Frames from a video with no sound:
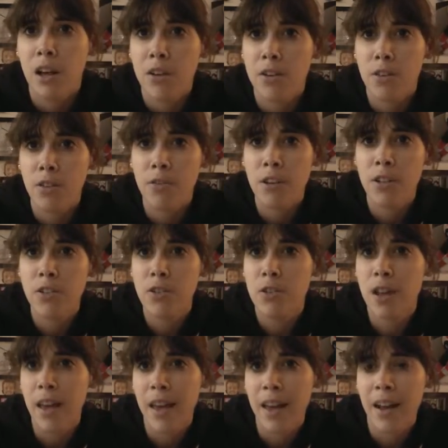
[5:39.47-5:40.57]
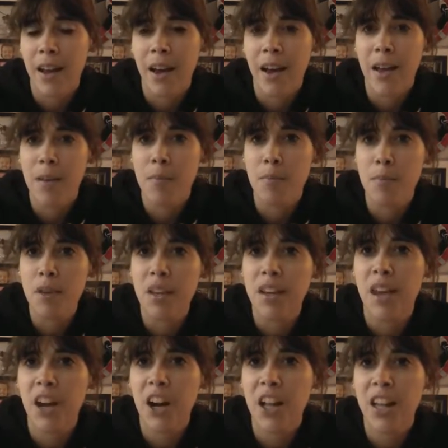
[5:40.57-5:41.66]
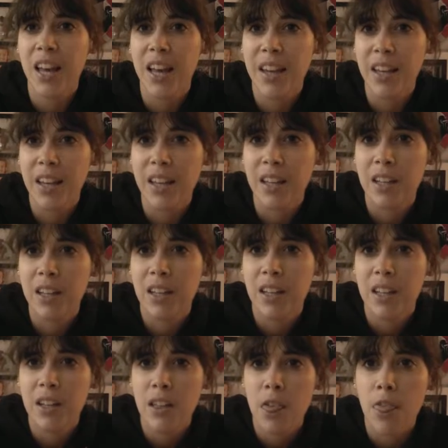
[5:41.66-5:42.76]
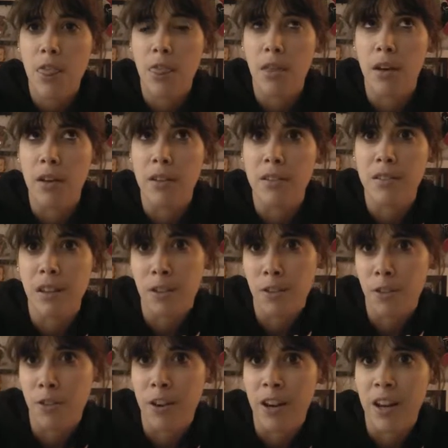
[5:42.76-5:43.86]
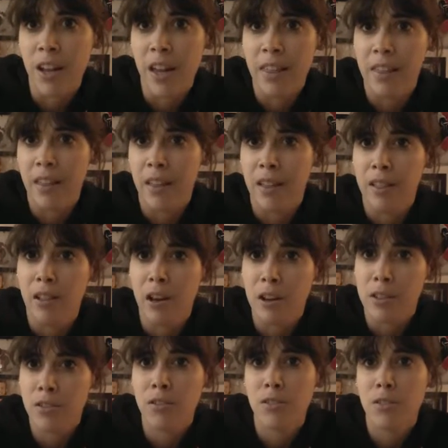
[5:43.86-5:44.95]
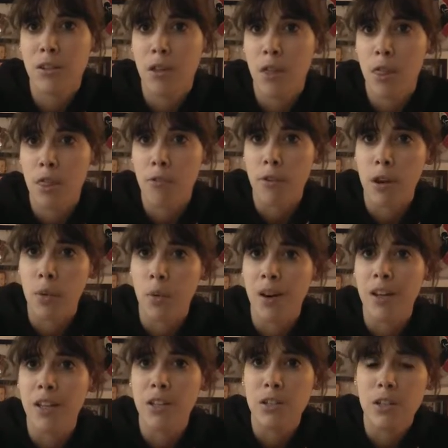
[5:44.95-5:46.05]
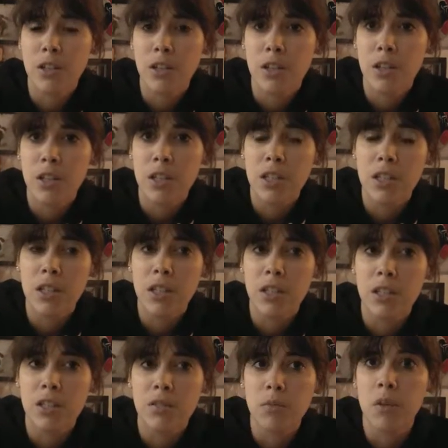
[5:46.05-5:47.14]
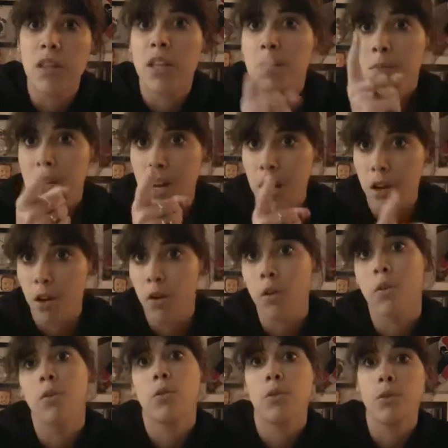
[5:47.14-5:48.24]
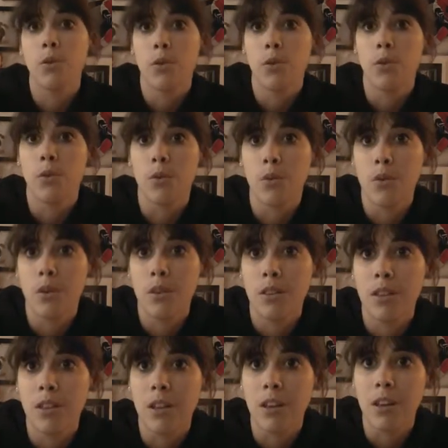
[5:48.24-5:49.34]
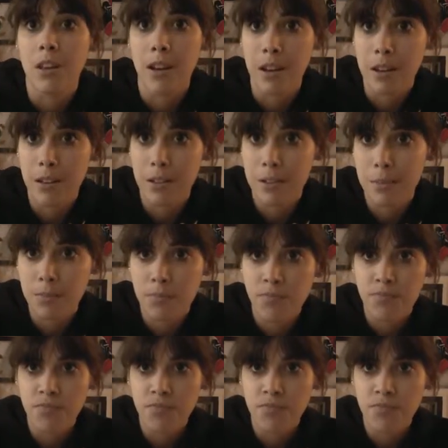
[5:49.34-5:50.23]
Lost 3-2 to Anaheim, beat Carolina 6-3, and then lost 3-1 with an empty net goal to the Canadiens.